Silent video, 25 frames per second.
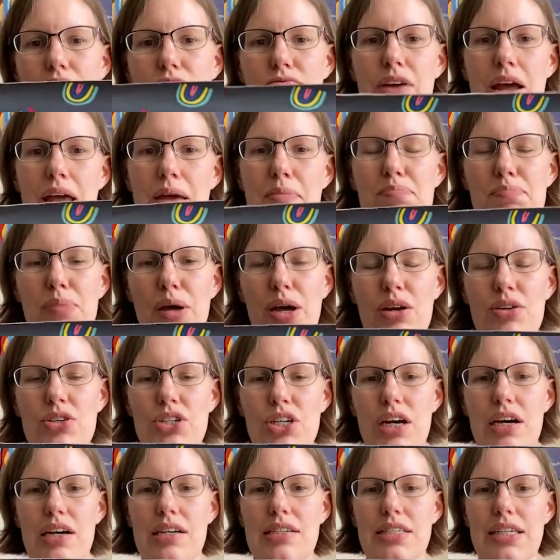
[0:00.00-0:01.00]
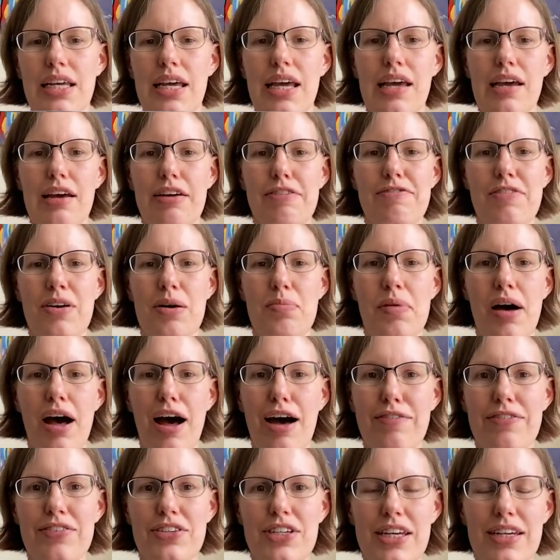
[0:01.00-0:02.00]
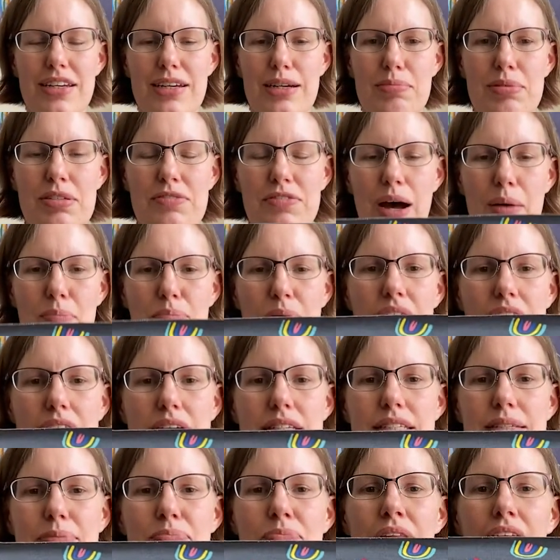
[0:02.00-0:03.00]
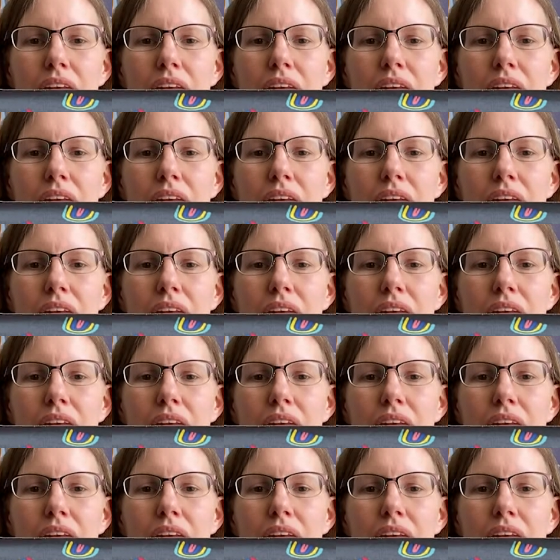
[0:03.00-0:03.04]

rainbow jersey from Harvey Jacobs fabrics.